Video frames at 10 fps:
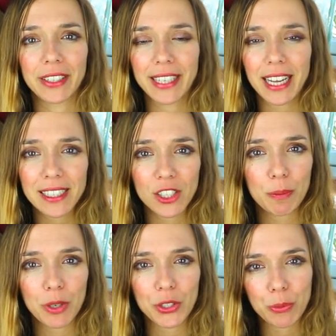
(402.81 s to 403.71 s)
A cat is
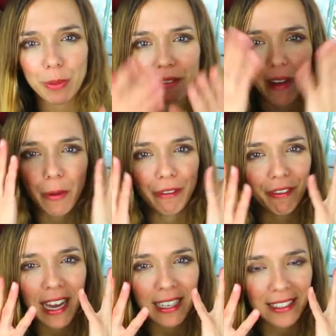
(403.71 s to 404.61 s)
supposed to be very
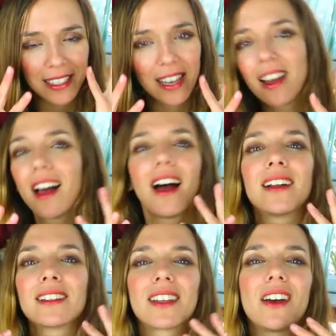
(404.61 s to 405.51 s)
flat,
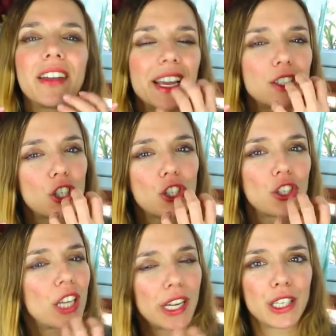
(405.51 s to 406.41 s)
and uh, he has just a
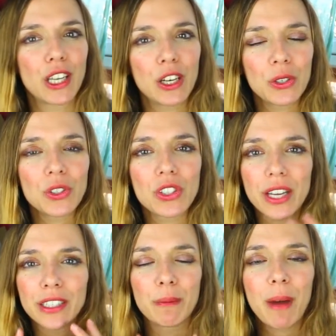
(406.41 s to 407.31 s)
tiny nose,
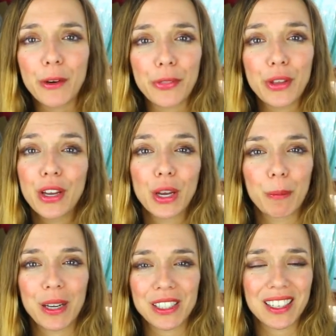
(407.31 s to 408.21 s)
tiny mouth,
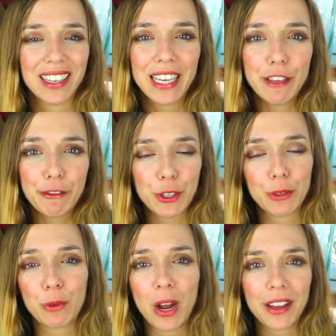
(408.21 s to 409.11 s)
but if you
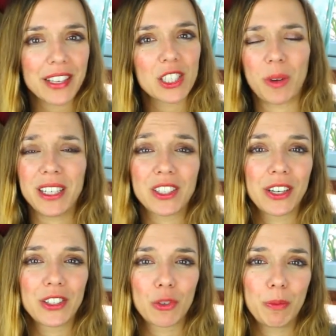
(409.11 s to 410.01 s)
work this way, it's
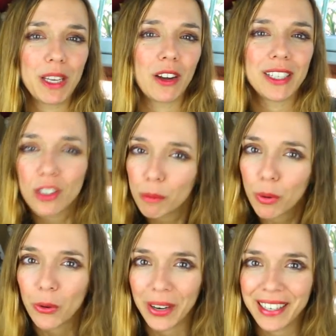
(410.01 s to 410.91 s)
going to be a little
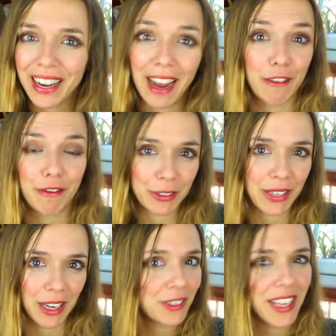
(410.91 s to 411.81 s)
boring, I found
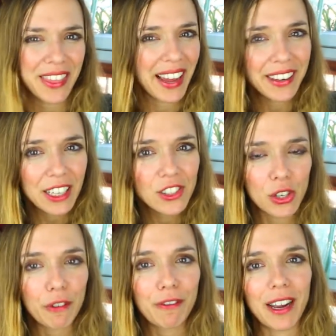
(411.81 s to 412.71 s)
out, and they are not
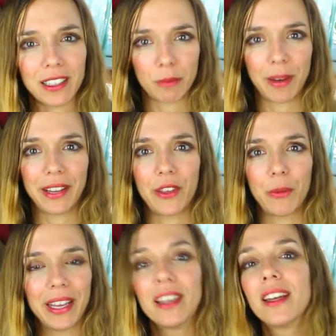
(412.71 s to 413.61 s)
so flat, by the
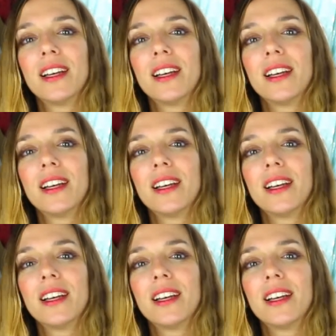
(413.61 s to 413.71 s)
way.